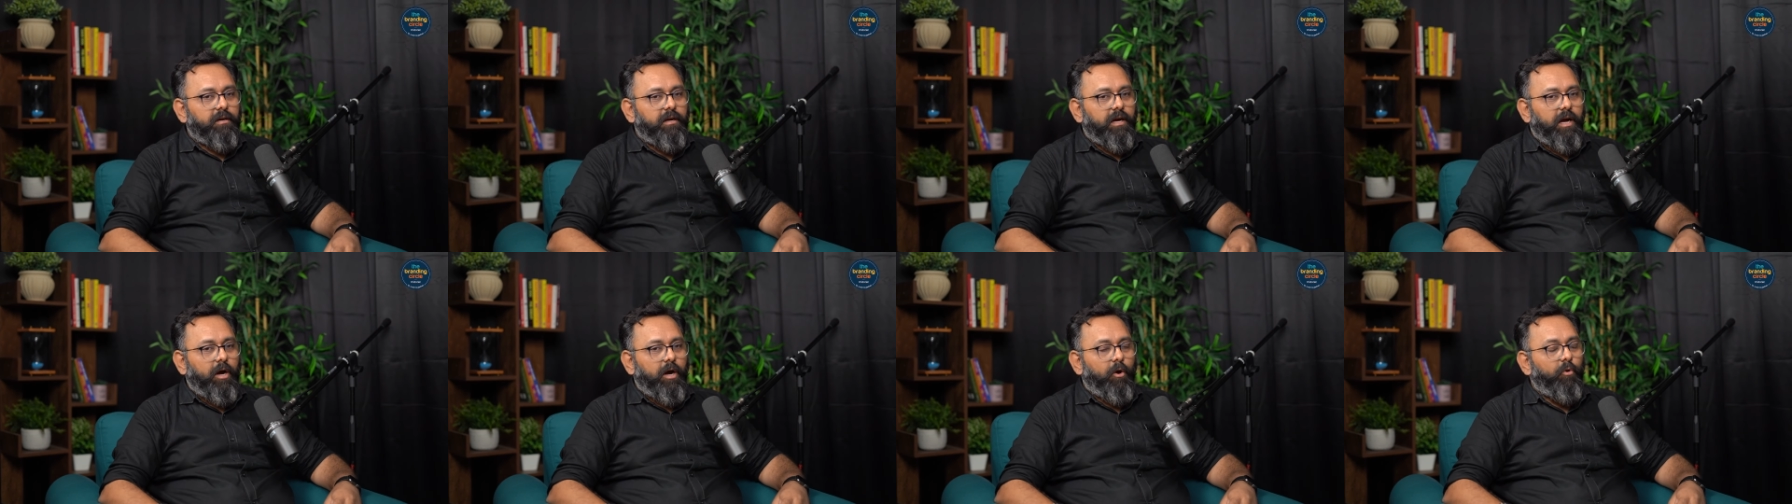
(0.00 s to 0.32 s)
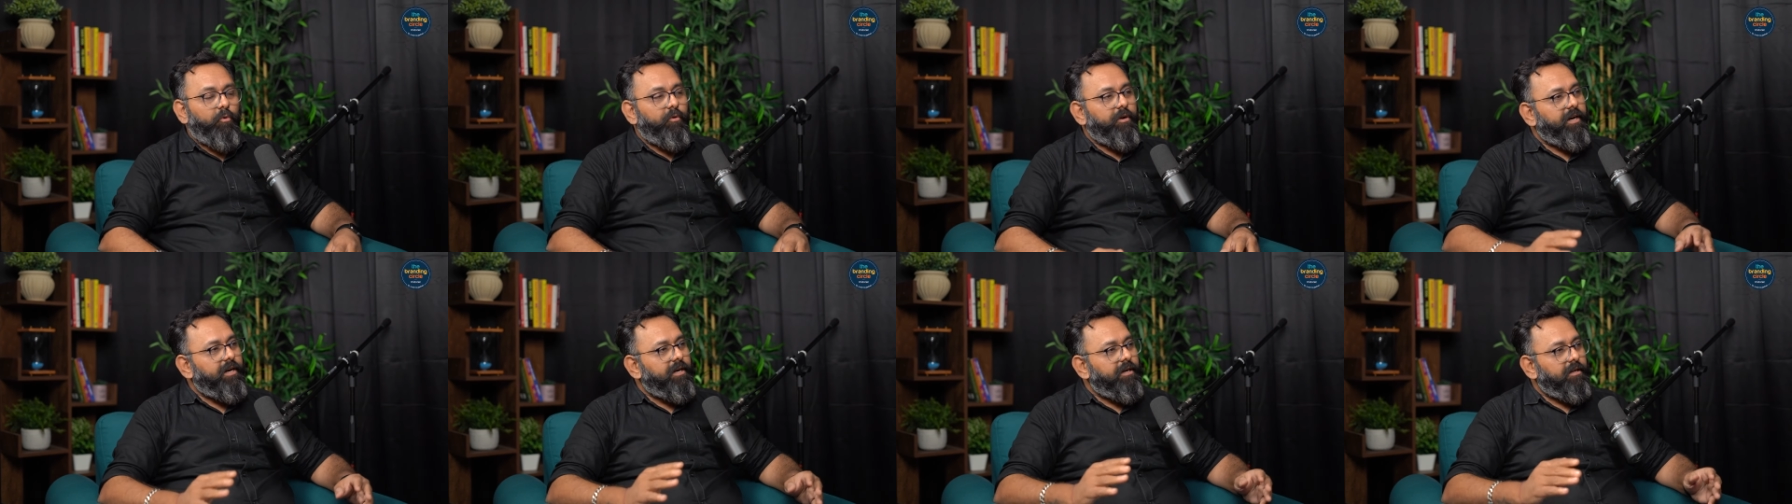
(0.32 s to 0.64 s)

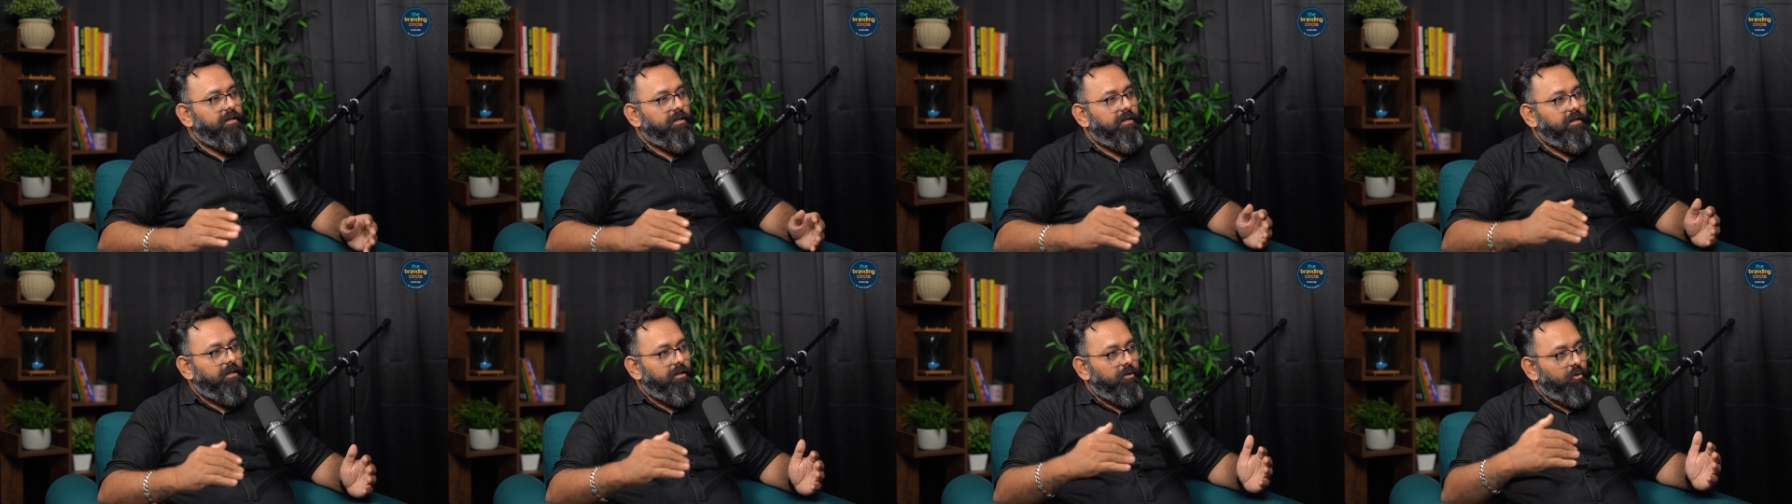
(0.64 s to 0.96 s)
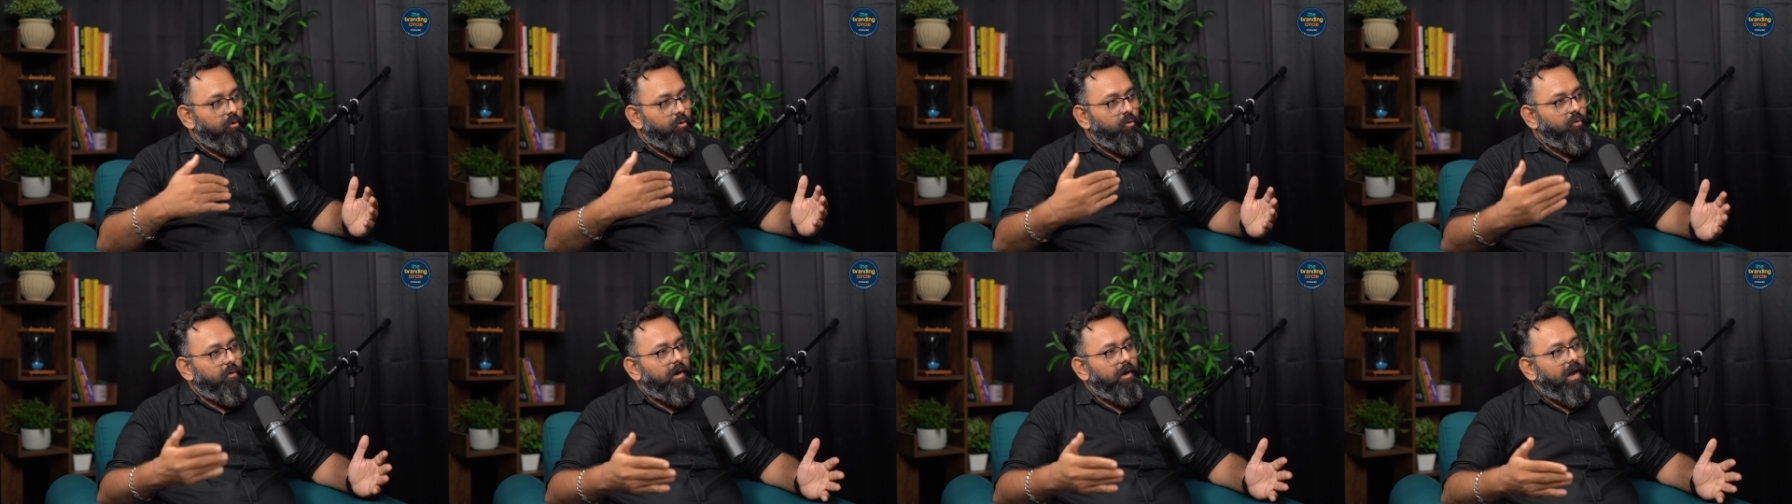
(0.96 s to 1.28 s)
How did
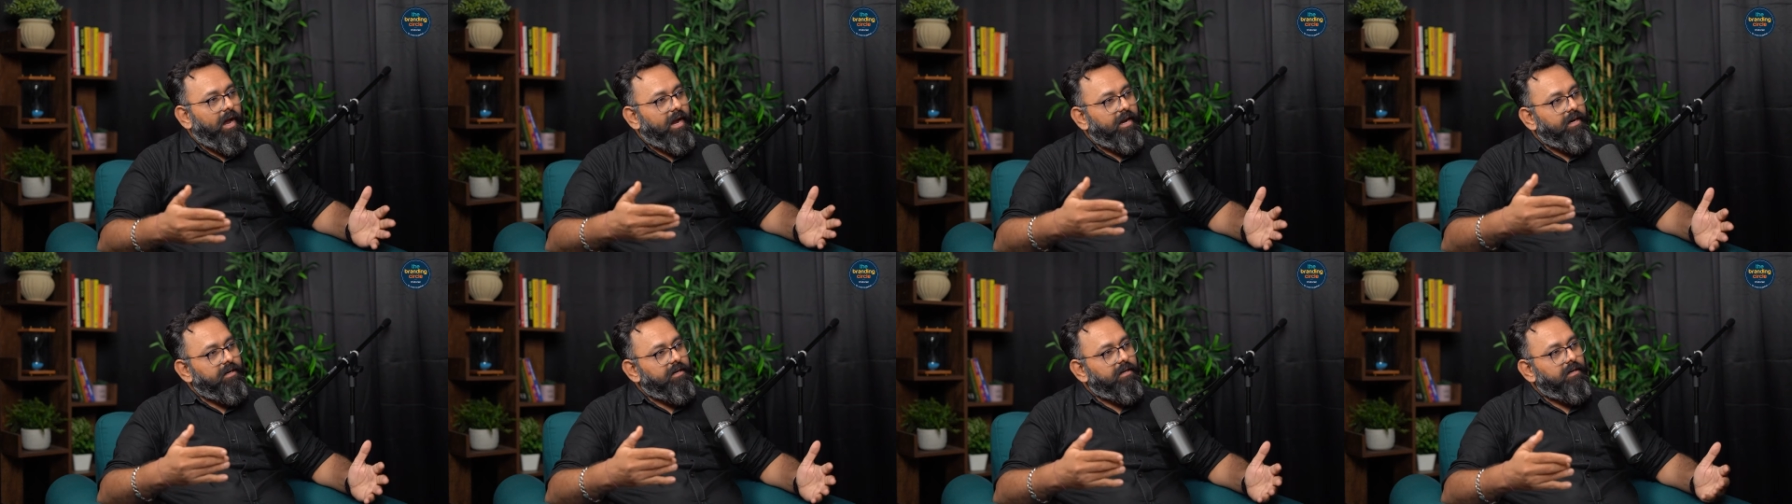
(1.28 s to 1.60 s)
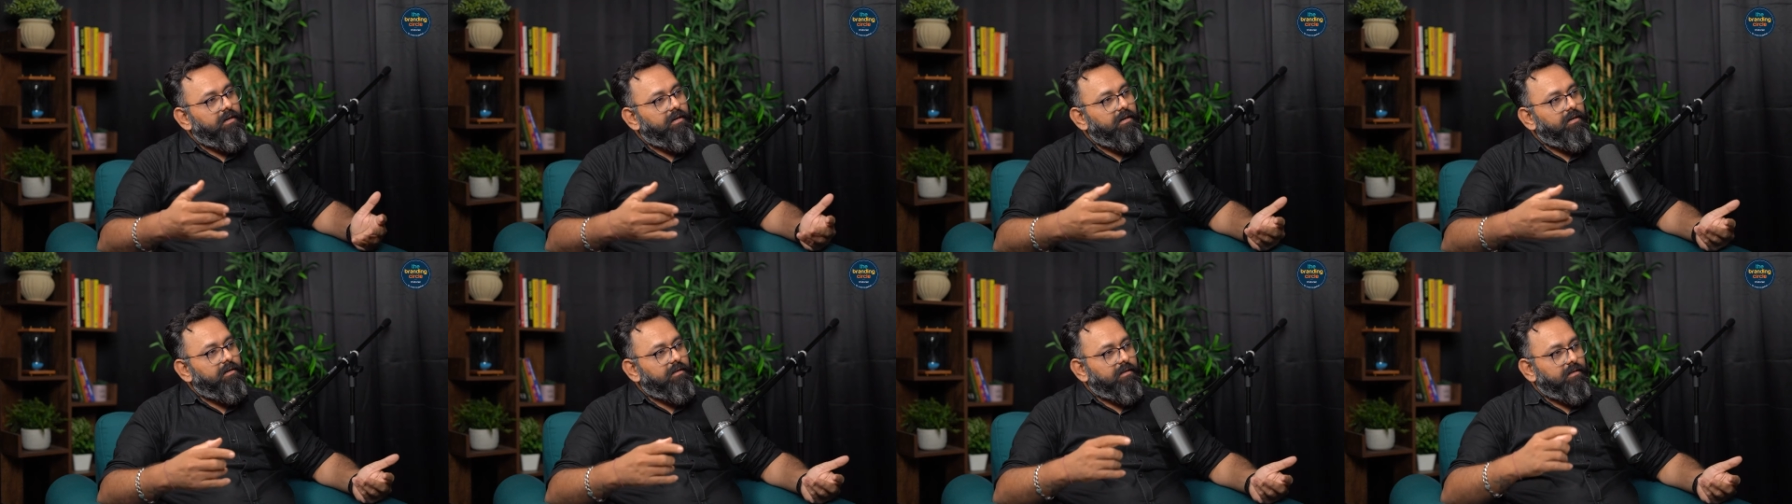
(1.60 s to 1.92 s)
you
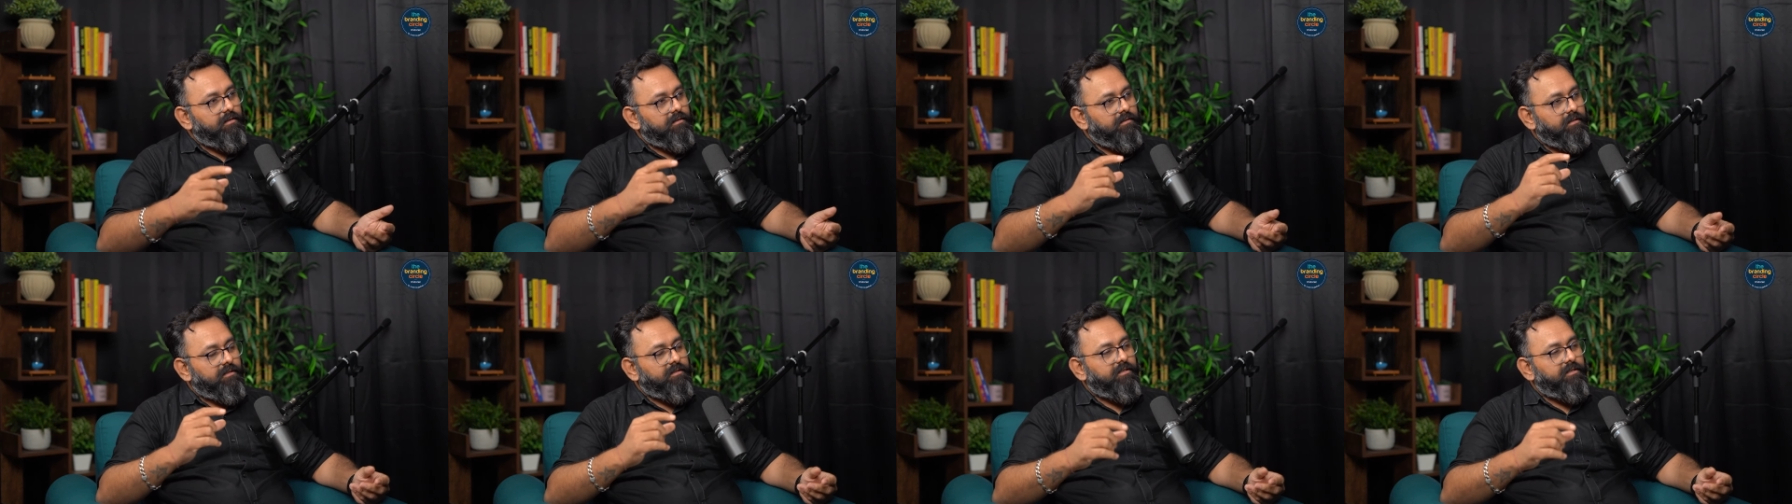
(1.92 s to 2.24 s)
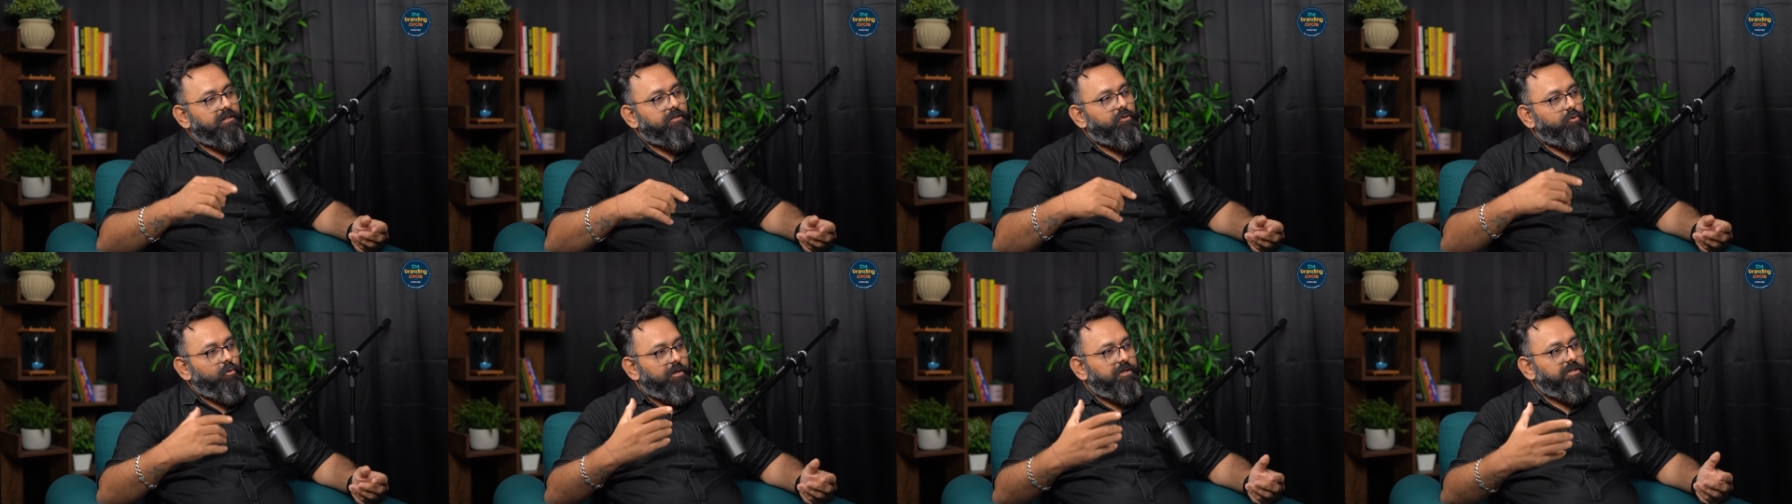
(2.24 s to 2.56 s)
handle the
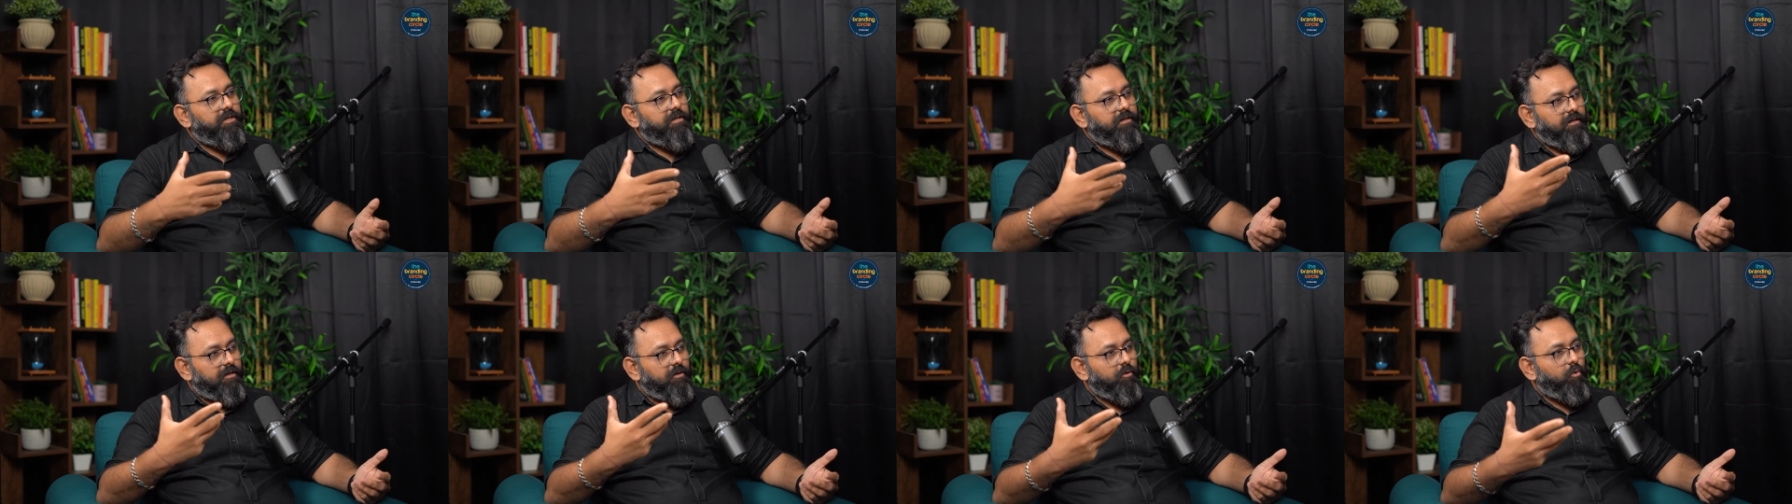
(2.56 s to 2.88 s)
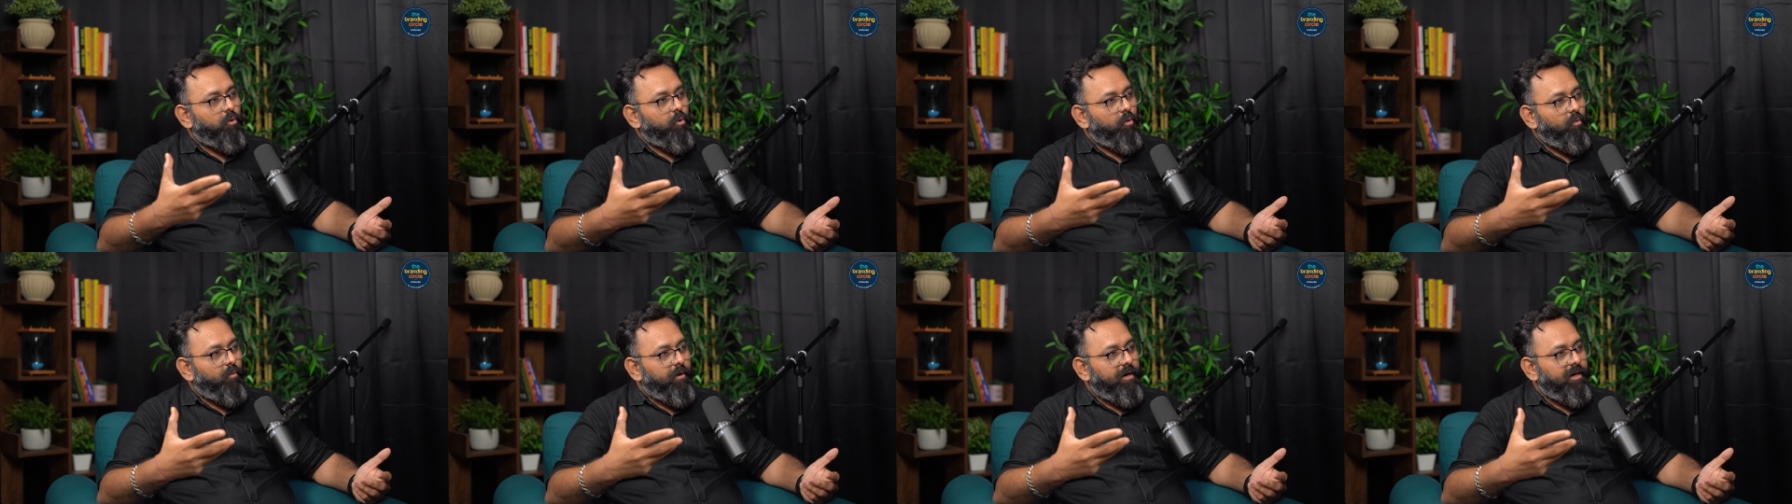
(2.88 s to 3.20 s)
situation
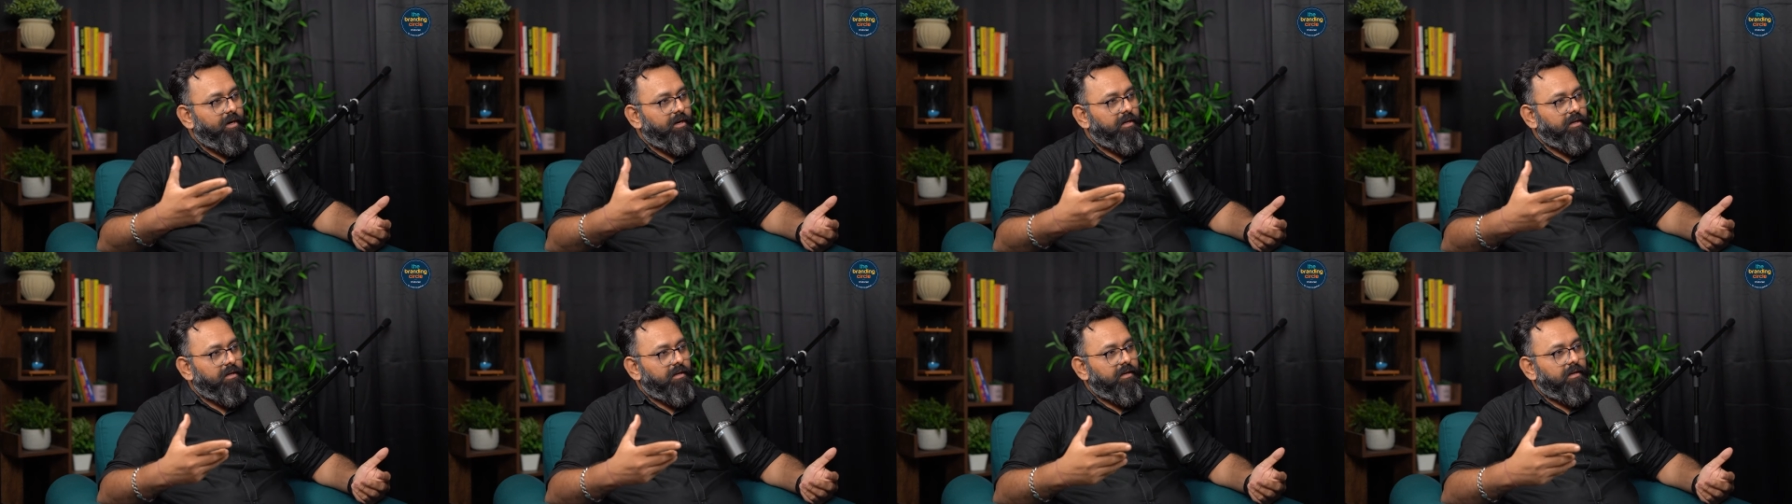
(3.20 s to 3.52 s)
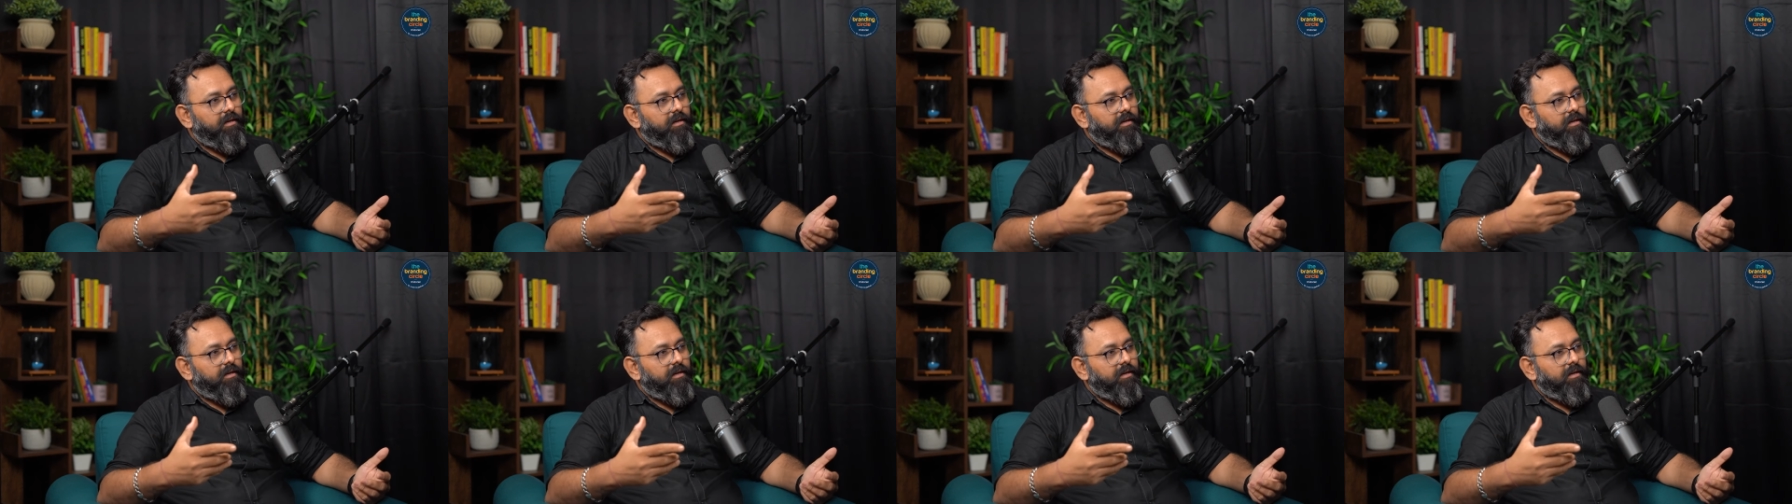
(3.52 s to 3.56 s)
in COVID?